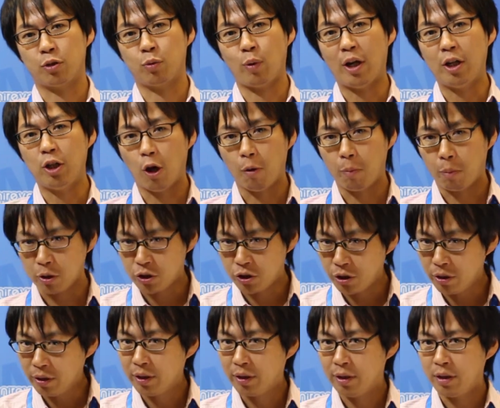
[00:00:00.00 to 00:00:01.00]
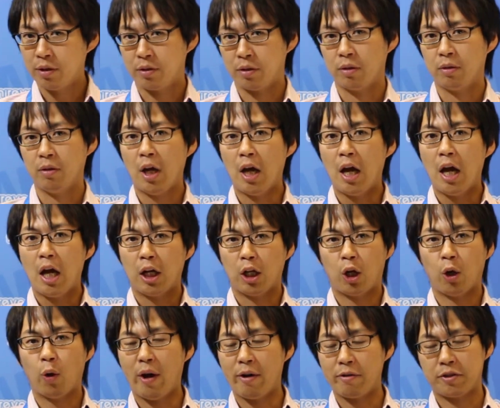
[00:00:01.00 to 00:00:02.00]
great opportunity to
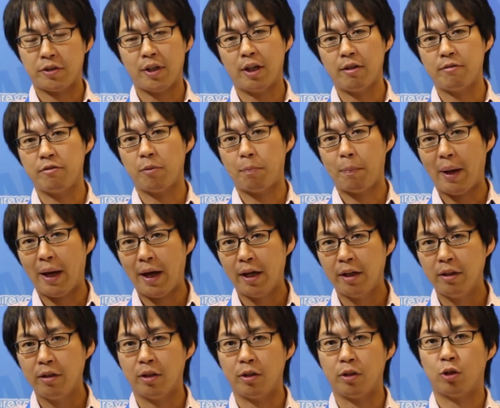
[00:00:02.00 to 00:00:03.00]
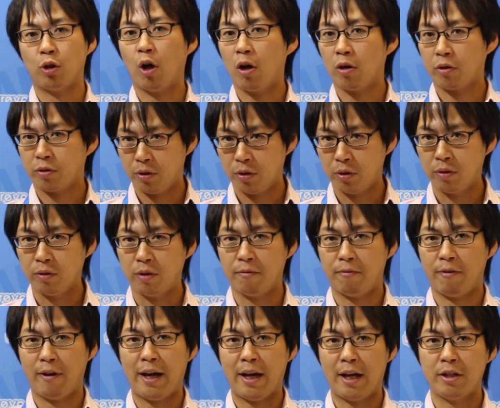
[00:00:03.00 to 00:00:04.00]
go outside of Japan and talk to the
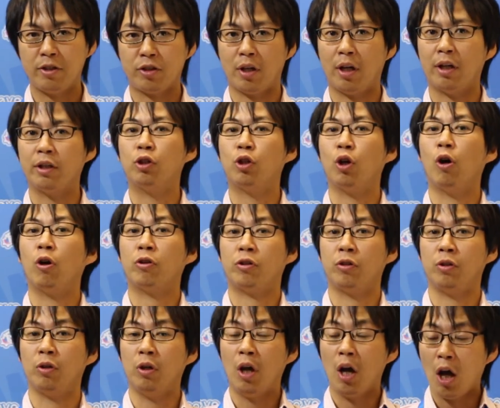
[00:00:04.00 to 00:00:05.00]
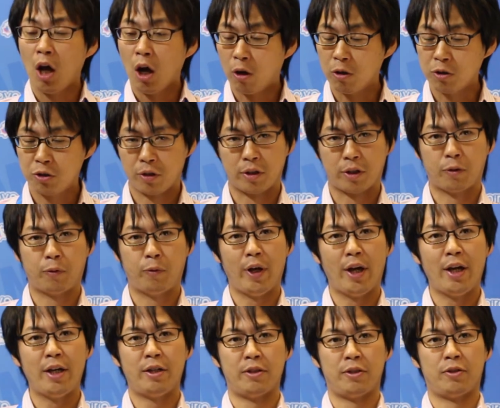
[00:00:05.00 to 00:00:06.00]
fans and talk to also the
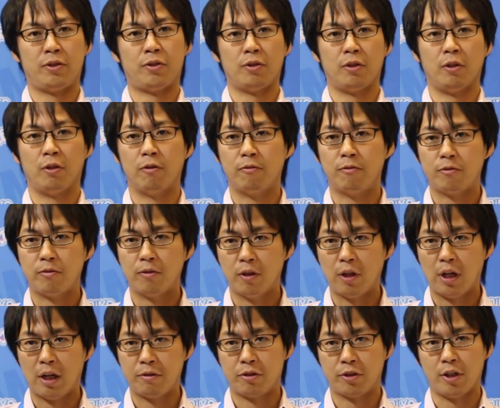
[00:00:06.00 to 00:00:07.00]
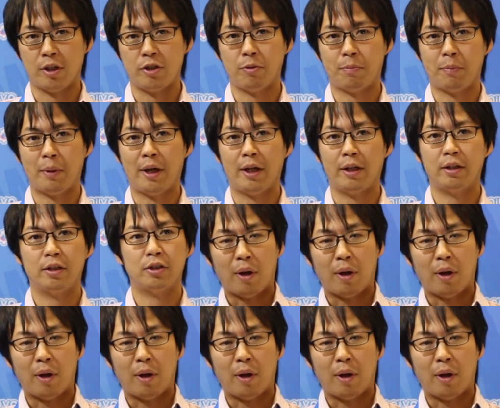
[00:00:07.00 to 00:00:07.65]
creators of outside Japan.